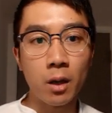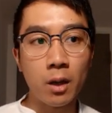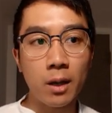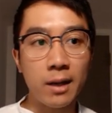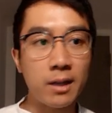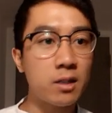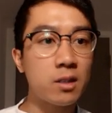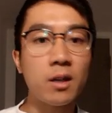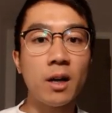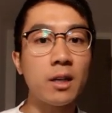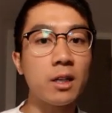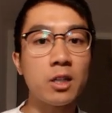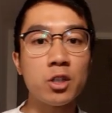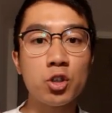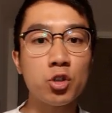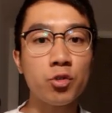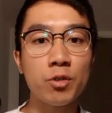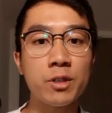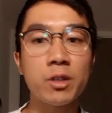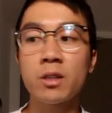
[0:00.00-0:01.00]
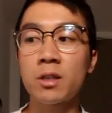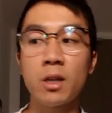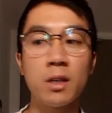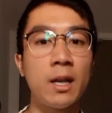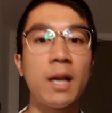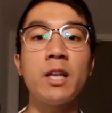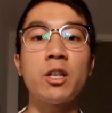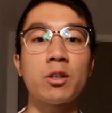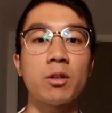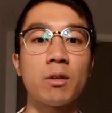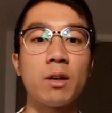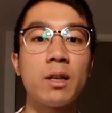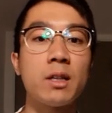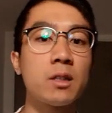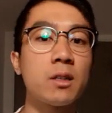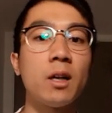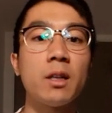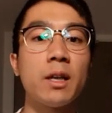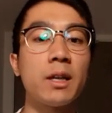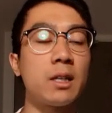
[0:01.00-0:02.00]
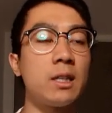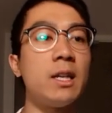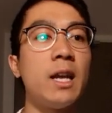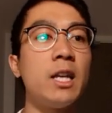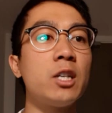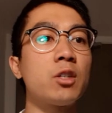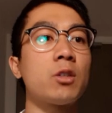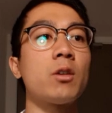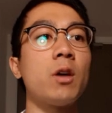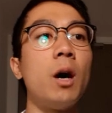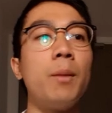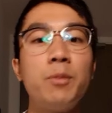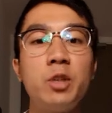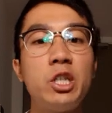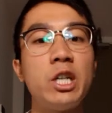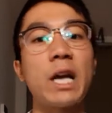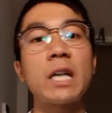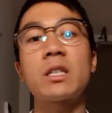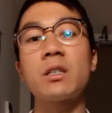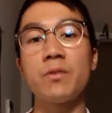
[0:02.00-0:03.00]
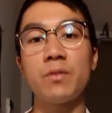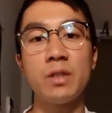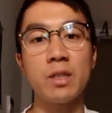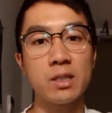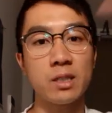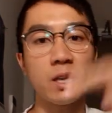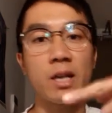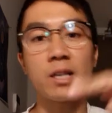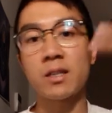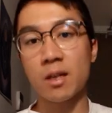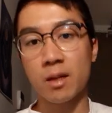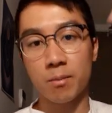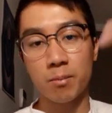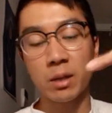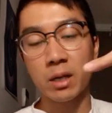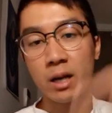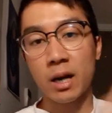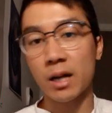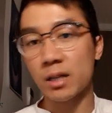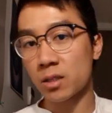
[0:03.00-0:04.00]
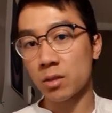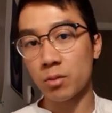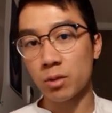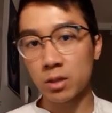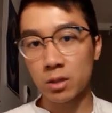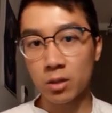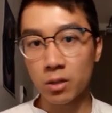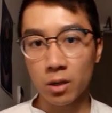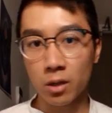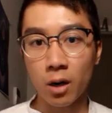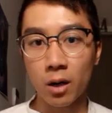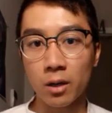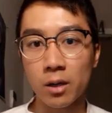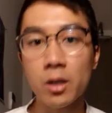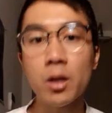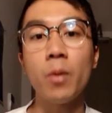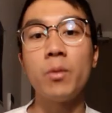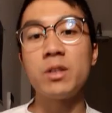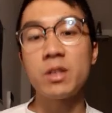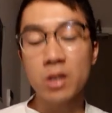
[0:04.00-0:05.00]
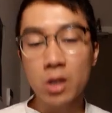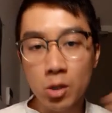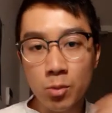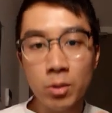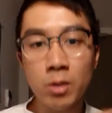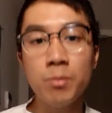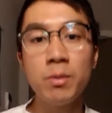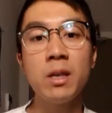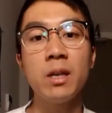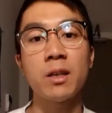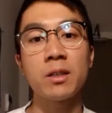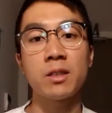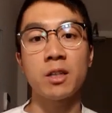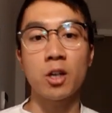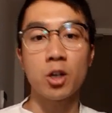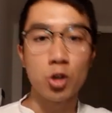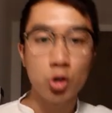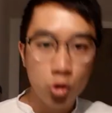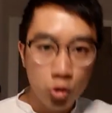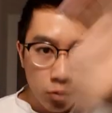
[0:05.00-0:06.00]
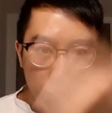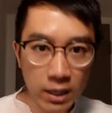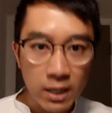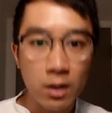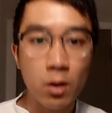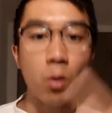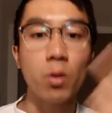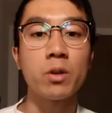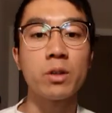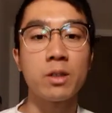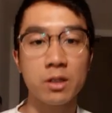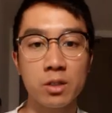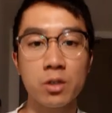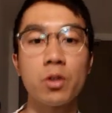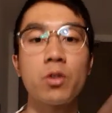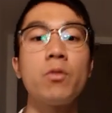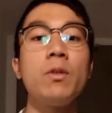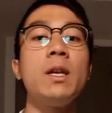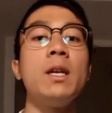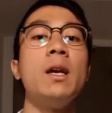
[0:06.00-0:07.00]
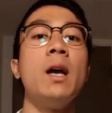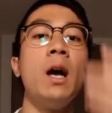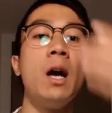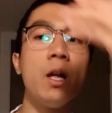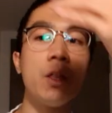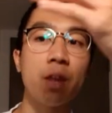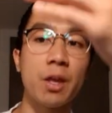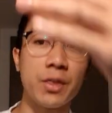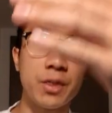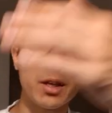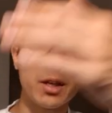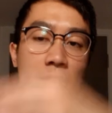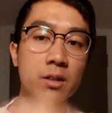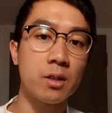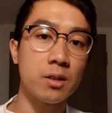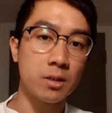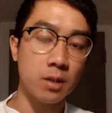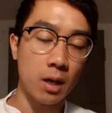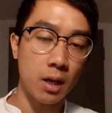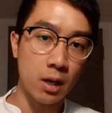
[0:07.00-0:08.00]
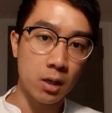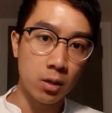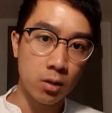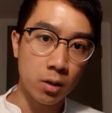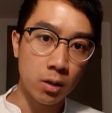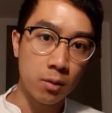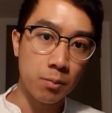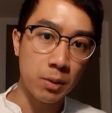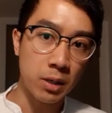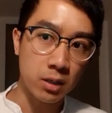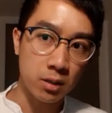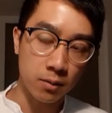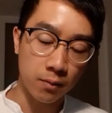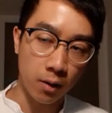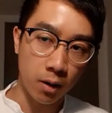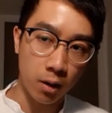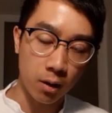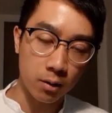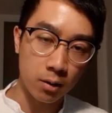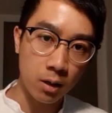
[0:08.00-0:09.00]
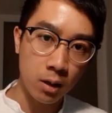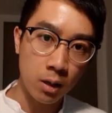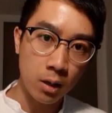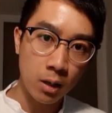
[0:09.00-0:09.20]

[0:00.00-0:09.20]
It is not intrinsic to nature. It is not like nature objectively says that Picasso is good art. No, it's human beings that agree or disagree that this is a good piece of art.